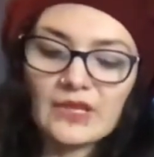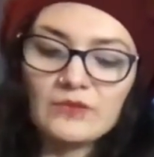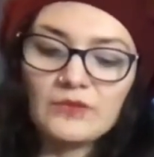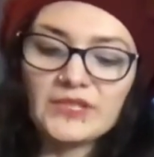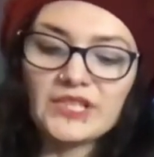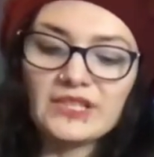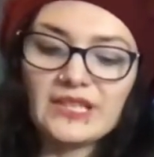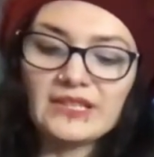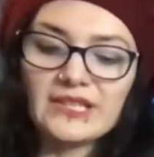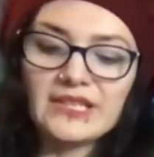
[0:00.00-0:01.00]
which I
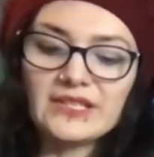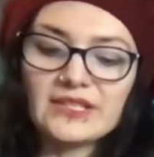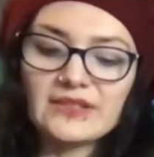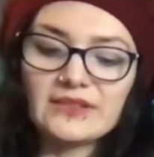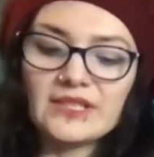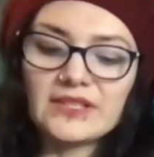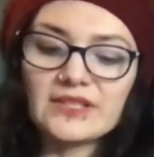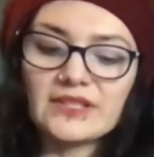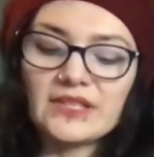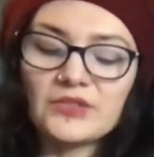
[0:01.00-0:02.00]
think it's
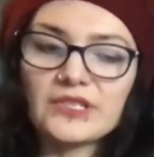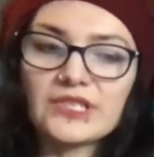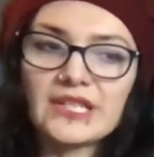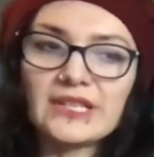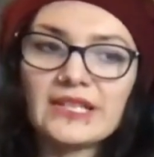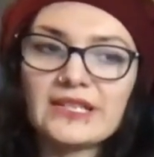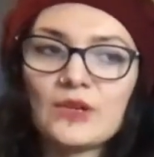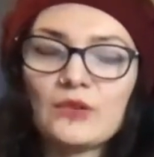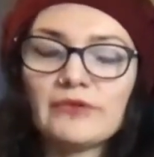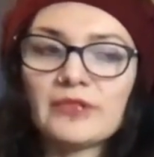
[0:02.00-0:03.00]
interesting that he's
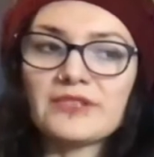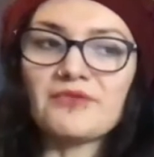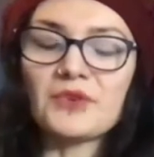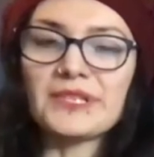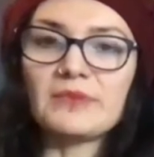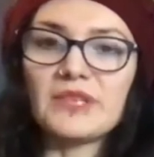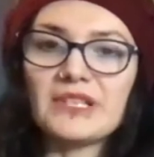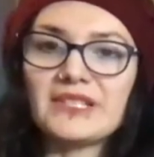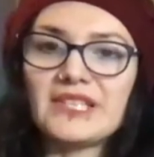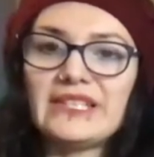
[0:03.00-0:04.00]
known for his voice
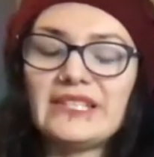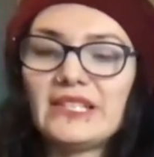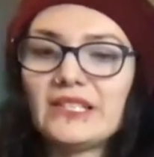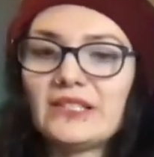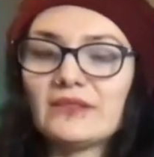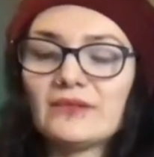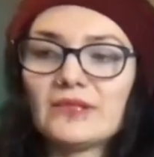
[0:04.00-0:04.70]
because he didn't